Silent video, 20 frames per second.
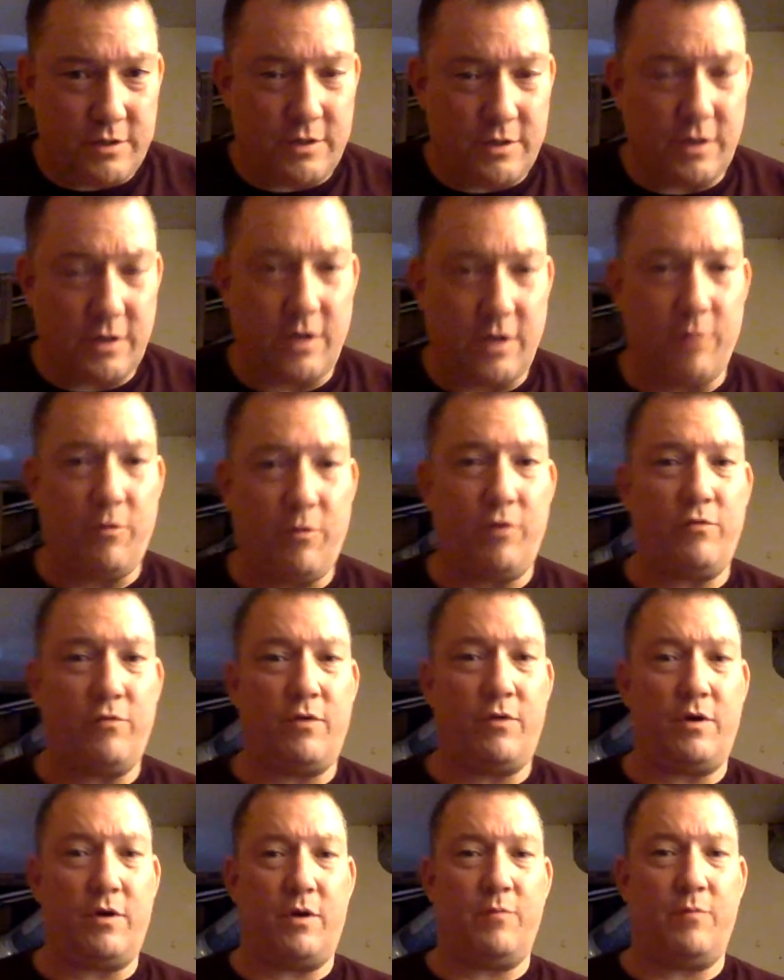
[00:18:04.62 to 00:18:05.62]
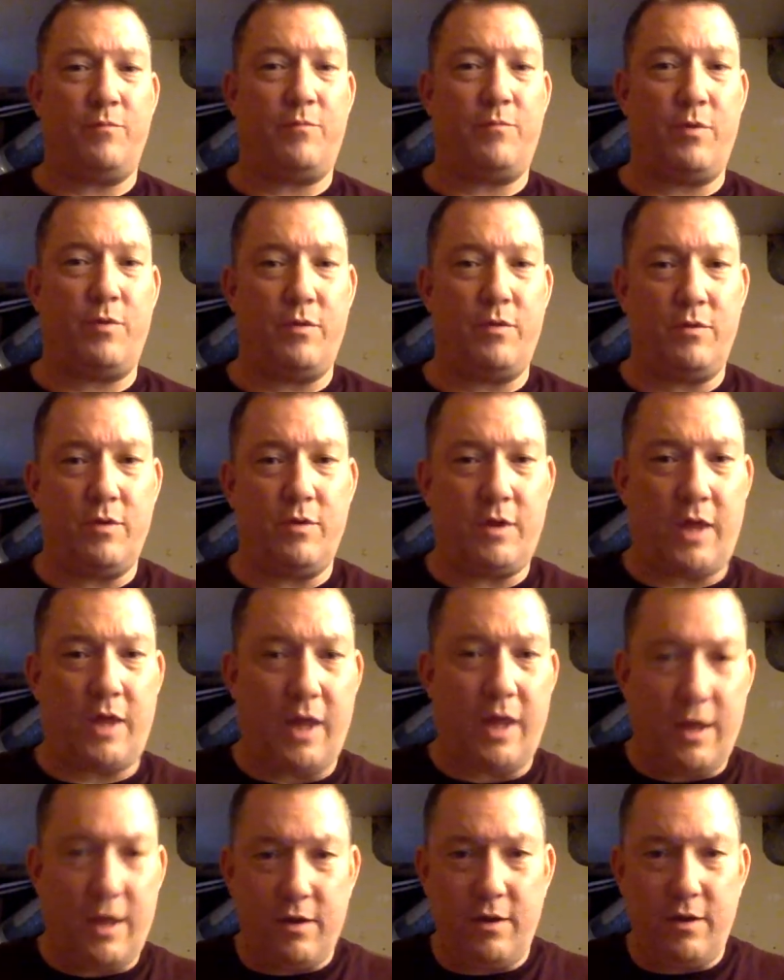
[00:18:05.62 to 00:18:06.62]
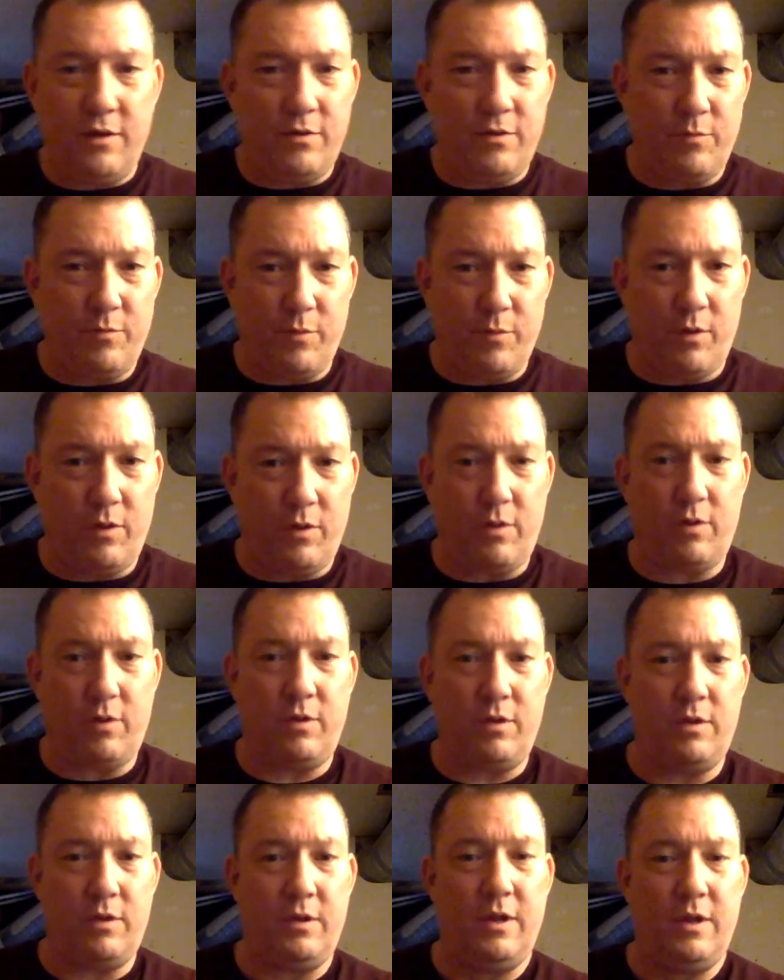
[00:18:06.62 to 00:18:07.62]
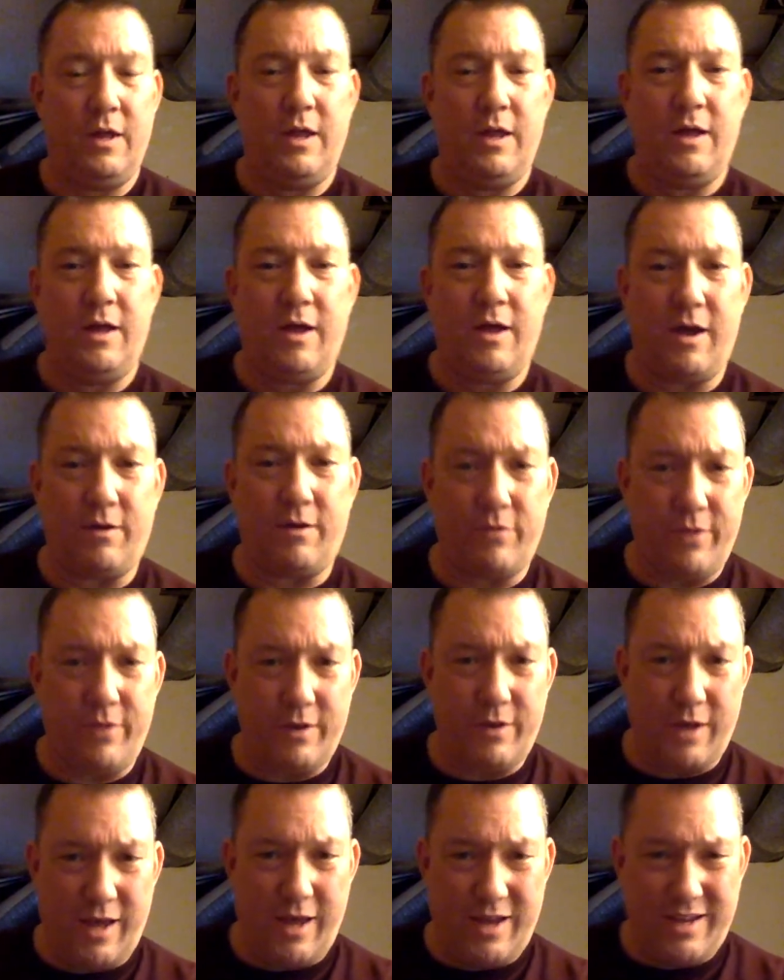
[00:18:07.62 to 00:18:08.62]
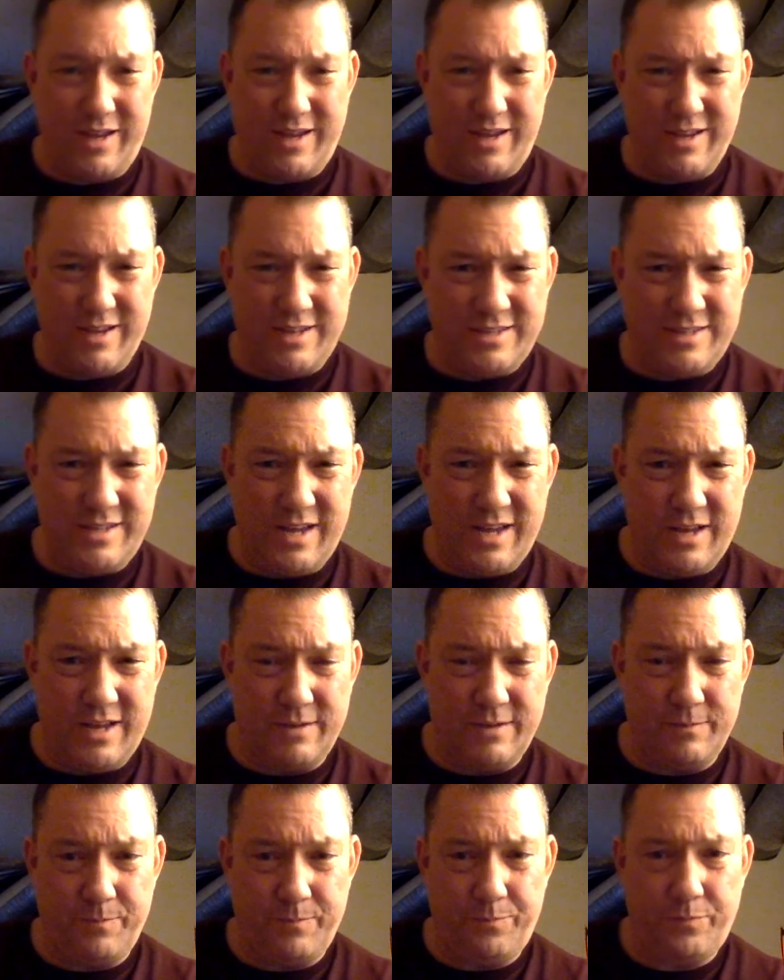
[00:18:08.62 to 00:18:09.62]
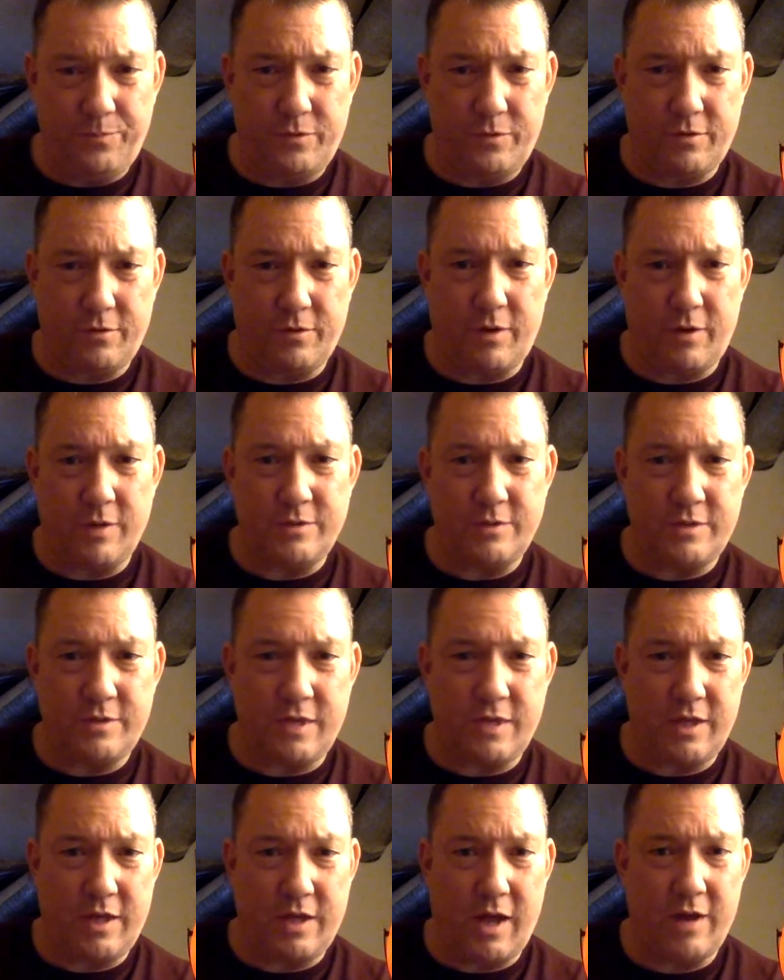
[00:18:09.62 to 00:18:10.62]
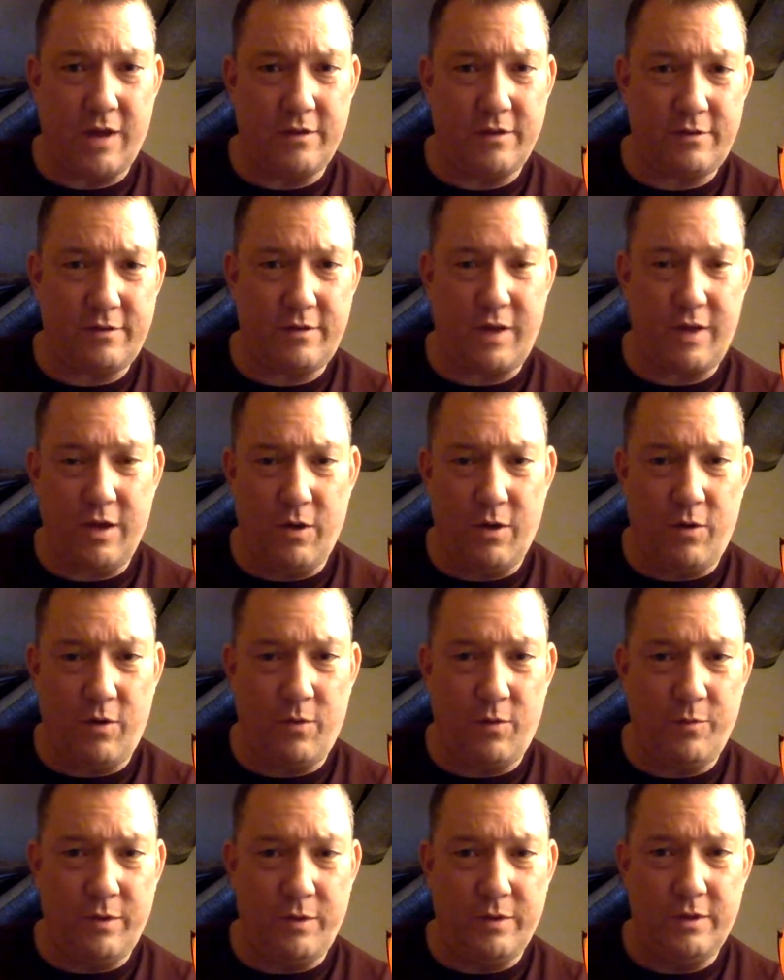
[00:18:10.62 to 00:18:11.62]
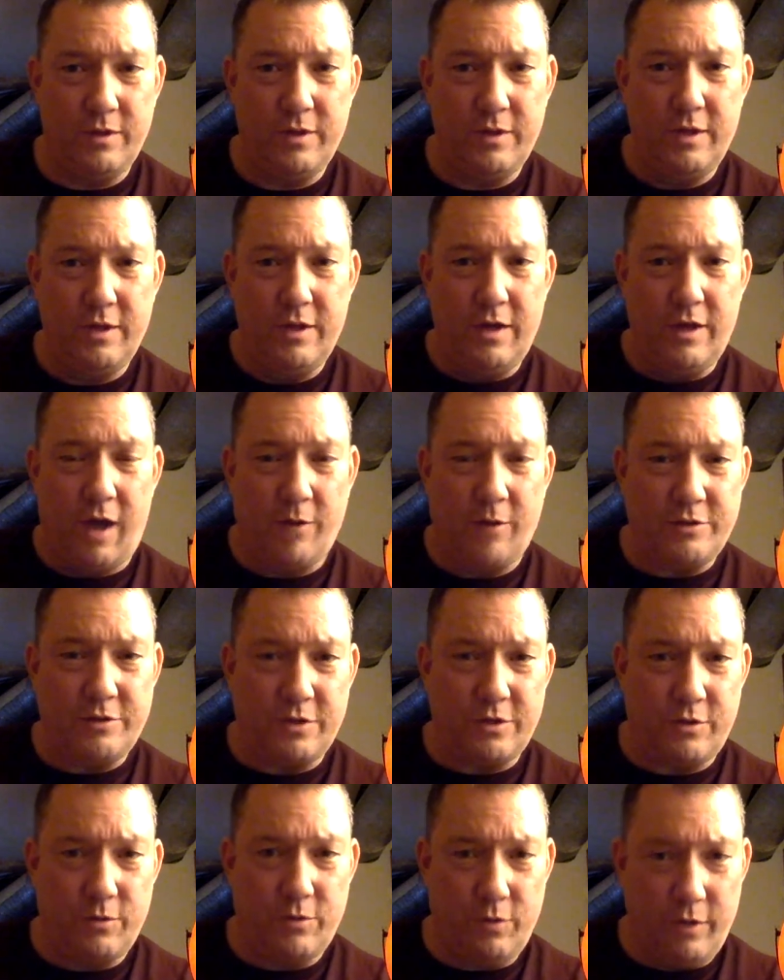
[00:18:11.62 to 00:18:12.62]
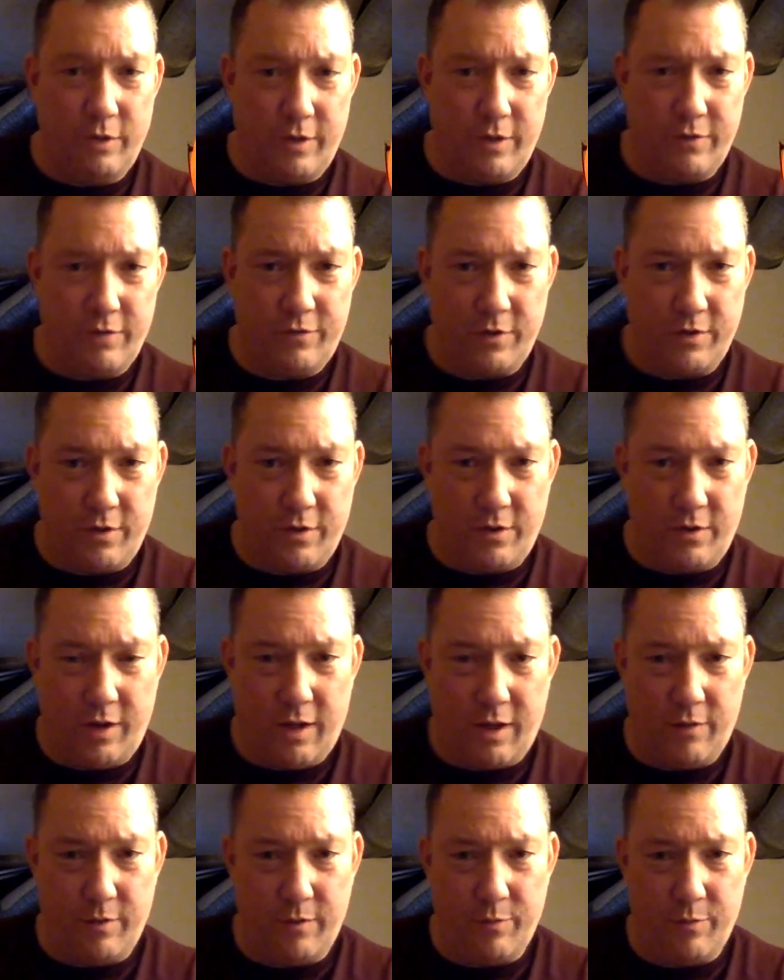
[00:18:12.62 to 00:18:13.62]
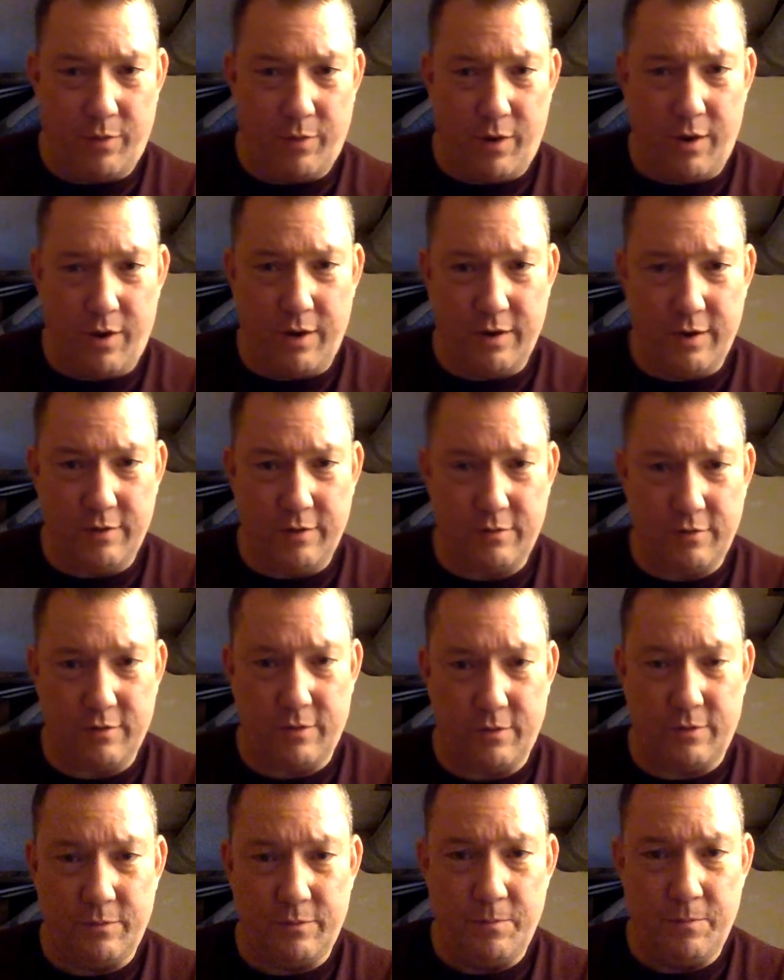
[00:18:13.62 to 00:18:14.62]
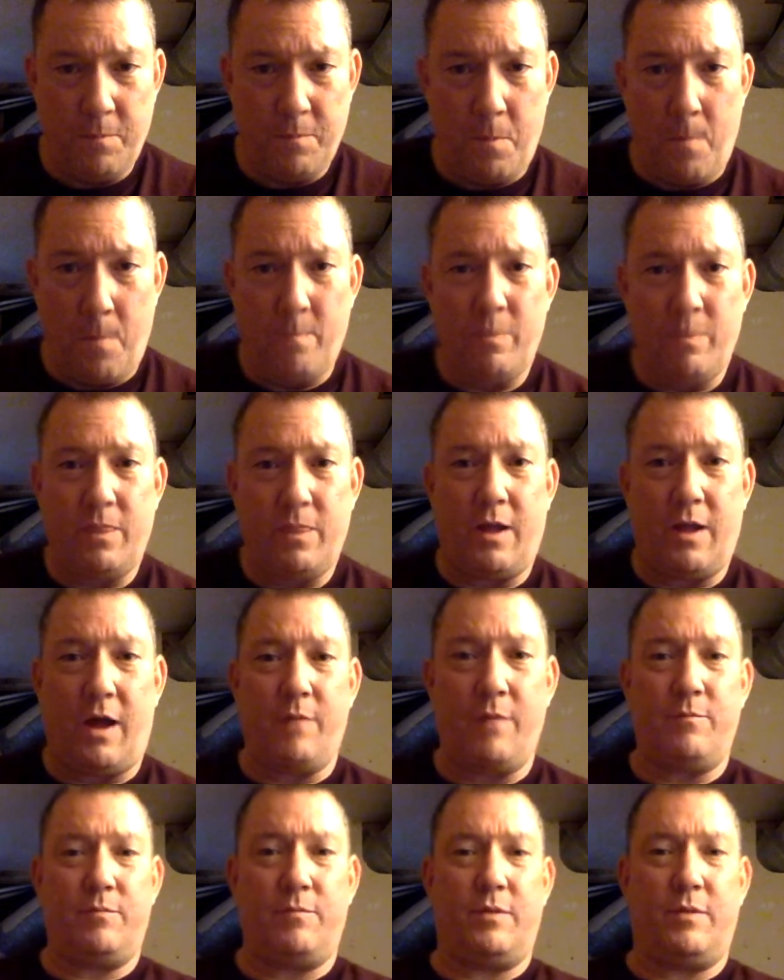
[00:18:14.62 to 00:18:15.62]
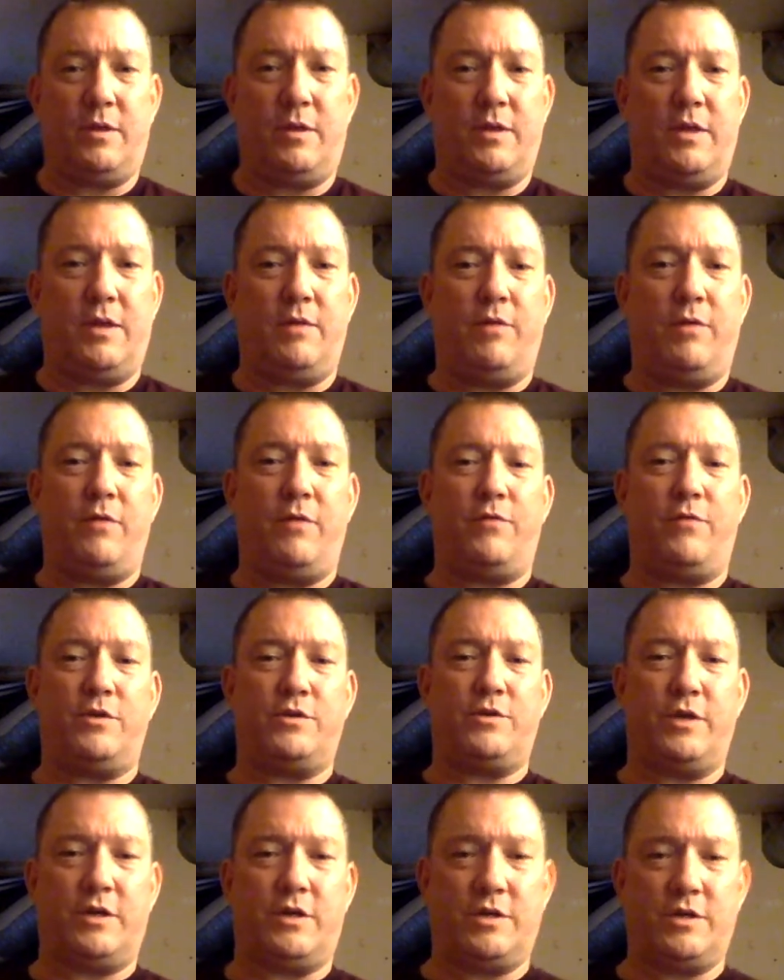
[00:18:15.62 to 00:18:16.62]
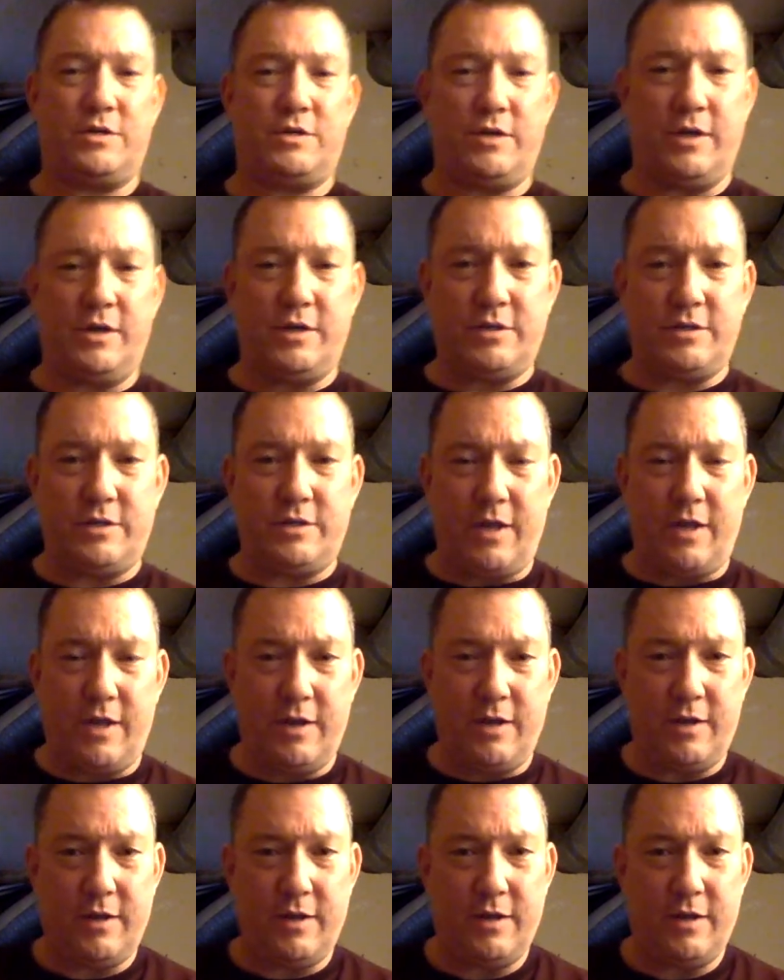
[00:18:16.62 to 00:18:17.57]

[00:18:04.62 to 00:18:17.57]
to come over. I'm putting the candy in the bowl. I don't think I had kids yet, so I was the kind of stay home, and I wasn't cool enough to go to Halloween parties, so I'm getting ready for trick-or-treaters, and